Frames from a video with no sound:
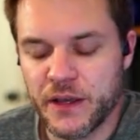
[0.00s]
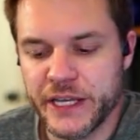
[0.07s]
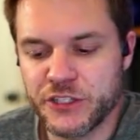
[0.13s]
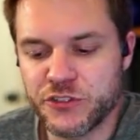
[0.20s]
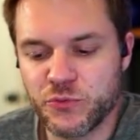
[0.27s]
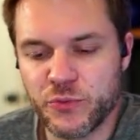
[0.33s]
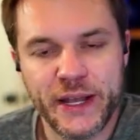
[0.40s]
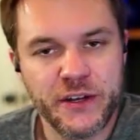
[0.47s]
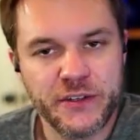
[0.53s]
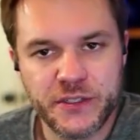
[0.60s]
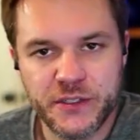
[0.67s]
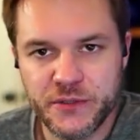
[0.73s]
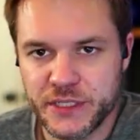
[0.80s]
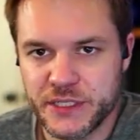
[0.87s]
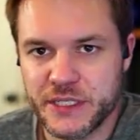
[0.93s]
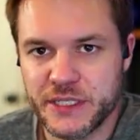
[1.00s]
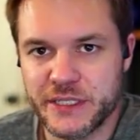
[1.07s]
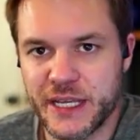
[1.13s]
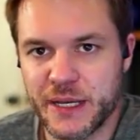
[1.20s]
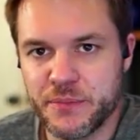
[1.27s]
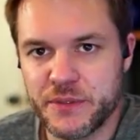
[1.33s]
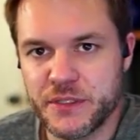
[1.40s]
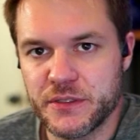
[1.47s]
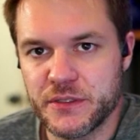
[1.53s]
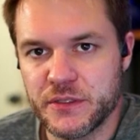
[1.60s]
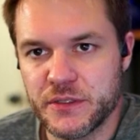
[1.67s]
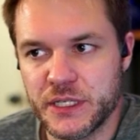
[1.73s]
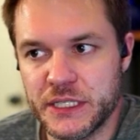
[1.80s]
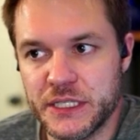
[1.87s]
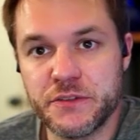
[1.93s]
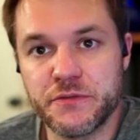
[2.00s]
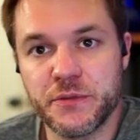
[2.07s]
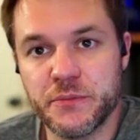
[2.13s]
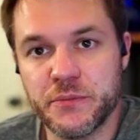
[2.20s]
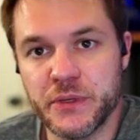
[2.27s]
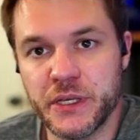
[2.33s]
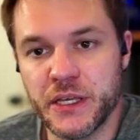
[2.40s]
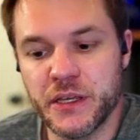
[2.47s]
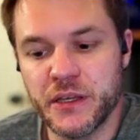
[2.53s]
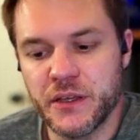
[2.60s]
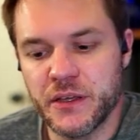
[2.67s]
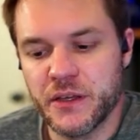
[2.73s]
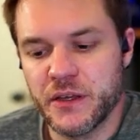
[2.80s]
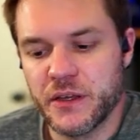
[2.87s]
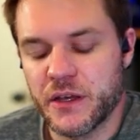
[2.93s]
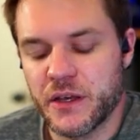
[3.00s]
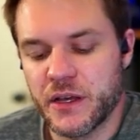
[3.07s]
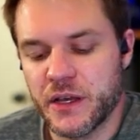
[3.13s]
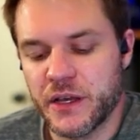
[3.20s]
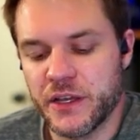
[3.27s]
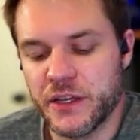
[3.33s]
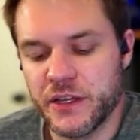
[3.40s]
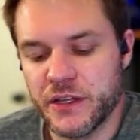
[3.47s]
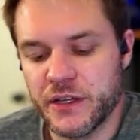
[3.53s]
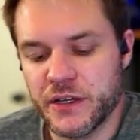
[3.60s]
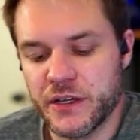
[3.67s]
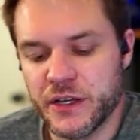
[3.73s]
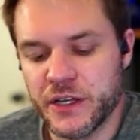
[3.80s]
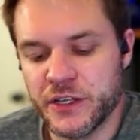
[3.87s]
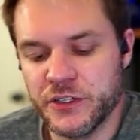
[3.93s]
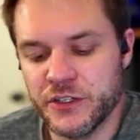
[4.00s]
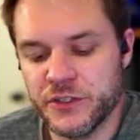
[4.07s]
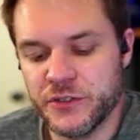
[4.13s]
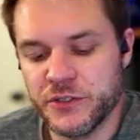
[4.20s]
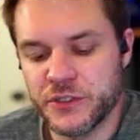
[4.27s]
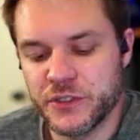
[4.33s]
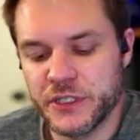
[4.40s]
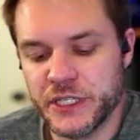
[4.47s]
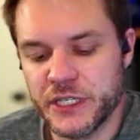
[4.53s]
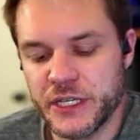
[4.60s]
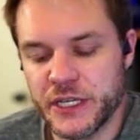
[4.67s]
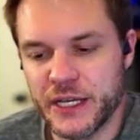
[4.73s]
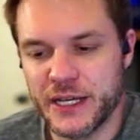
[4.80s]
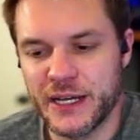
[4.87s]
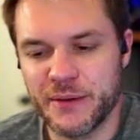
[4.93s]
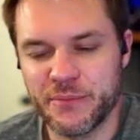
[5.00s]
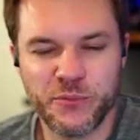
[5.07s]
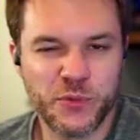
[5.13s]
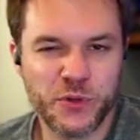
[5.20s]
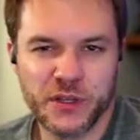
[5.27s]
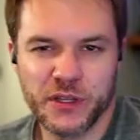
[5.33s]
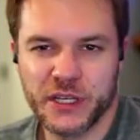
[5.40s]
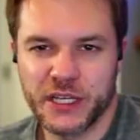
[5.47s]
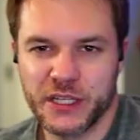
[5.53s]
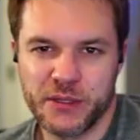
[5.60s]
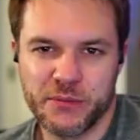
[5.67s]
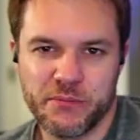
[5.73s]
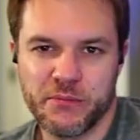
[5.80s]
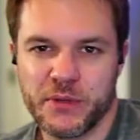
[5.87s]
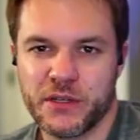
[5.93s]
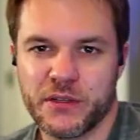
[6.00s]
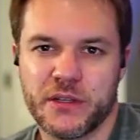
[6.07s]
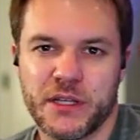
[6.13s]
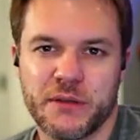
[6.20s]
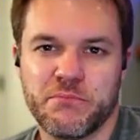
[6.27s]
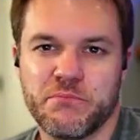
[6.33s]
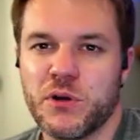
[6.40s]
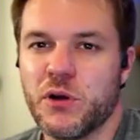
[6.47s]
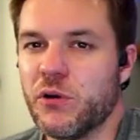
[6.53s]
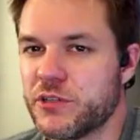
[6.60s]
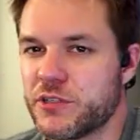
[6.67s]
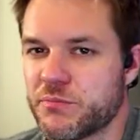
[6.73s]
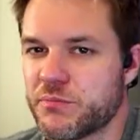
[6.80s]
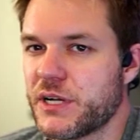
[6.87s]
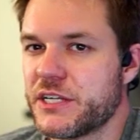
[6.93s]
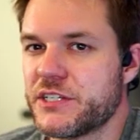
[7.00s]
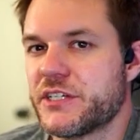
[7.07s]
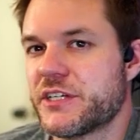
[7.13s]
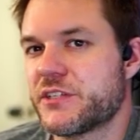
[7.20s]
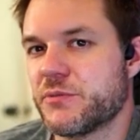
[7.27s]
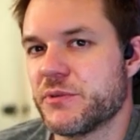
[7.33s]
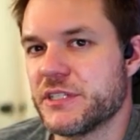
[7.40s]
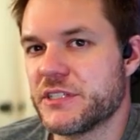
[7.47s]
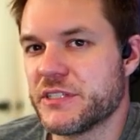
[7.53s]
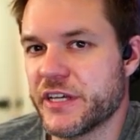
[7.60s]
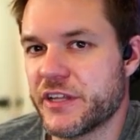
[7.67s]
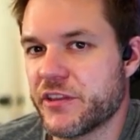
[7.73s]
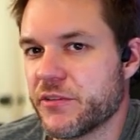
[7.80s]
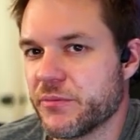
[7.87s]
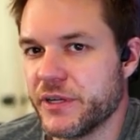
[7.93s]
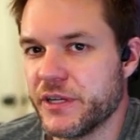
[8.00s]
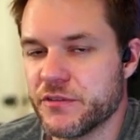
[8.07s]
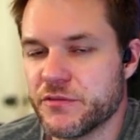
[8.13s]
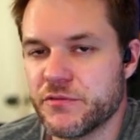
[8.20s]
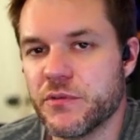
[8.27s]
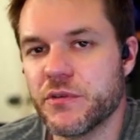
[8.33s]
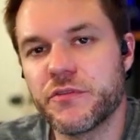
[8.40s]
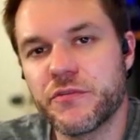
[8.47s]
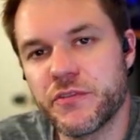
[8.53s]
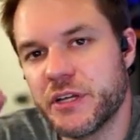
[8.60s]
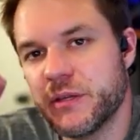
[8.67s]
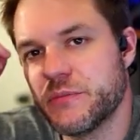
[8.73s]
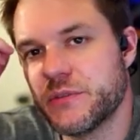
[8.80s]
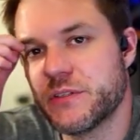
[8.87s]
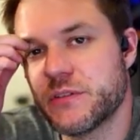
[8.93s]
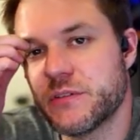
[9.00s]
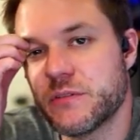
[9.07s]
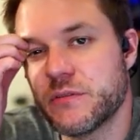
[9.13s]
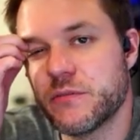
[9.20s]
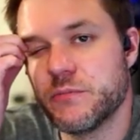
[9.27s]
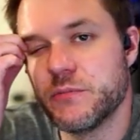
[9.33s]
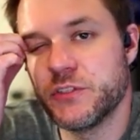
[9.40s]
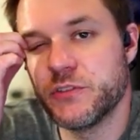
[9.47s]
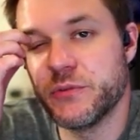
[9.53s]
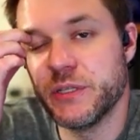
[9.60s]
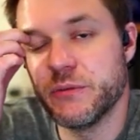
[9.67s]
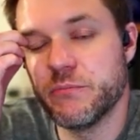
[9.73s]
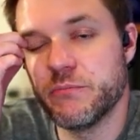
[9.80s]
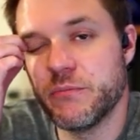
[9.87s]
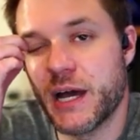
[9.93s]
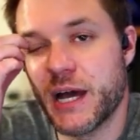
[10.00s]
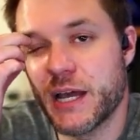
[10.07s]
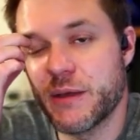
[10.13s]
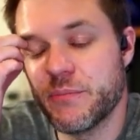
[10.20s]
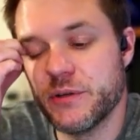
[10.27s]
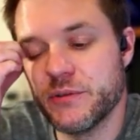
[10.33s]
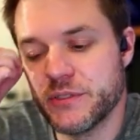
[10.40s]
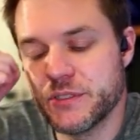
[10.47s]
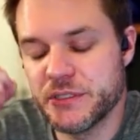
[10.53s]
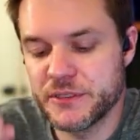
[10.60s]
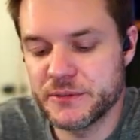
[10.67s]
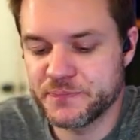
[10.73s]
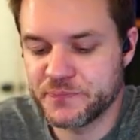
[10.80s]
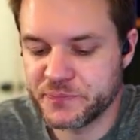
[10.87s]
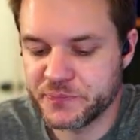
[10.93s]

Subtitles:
It's rare to do it in stepped, at least for me. I'm more like in the middle on most projects where it's like 3 or 4 frames between eye poses.